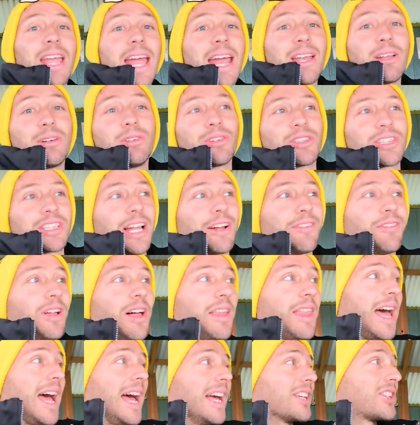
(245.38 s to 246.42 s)
kettle, stuff
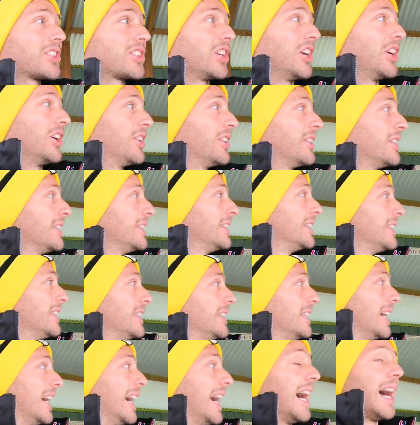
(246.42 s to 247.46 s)
like that. So
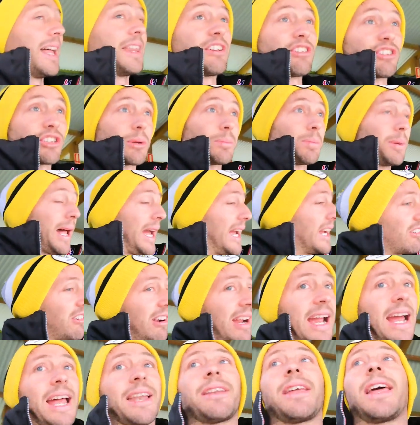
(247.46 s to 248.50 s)
there's a
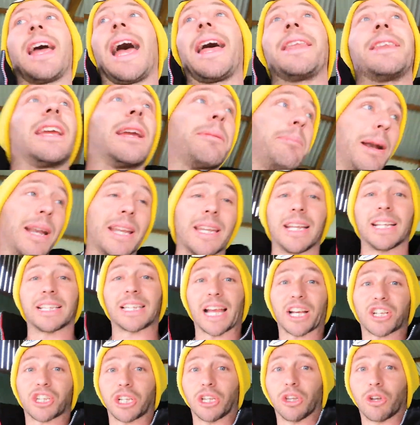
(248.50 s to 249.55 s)
playground, and the amenities
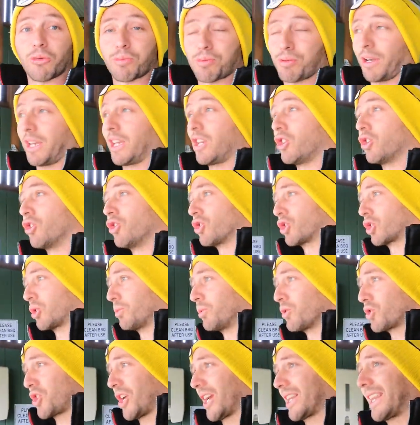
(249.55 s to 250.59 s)
actually look pretty new, so
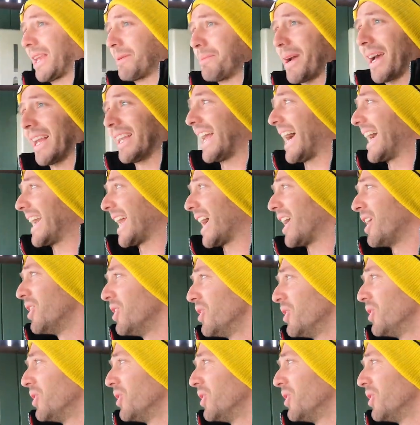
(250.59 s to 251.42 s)
we'll check them out later